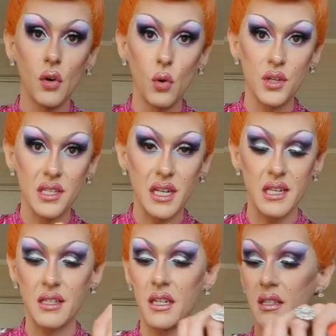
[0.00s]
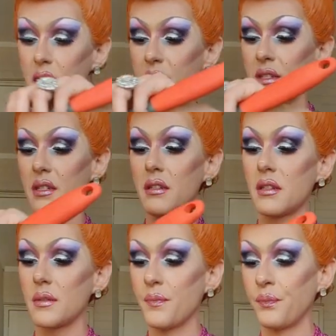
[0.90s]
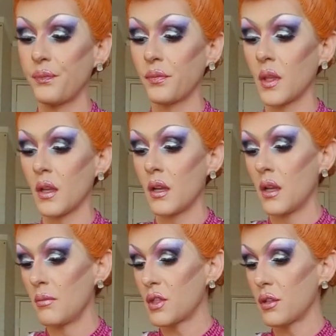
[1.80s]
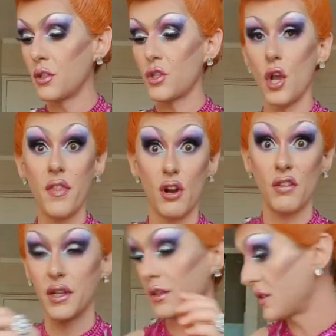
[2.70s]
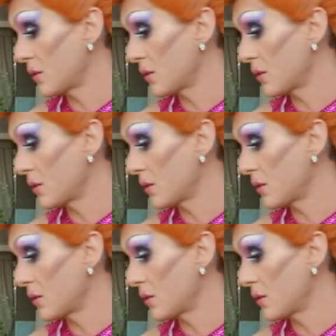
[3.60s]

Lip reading: Gorgeous custardy substance. Just going to turn that off at the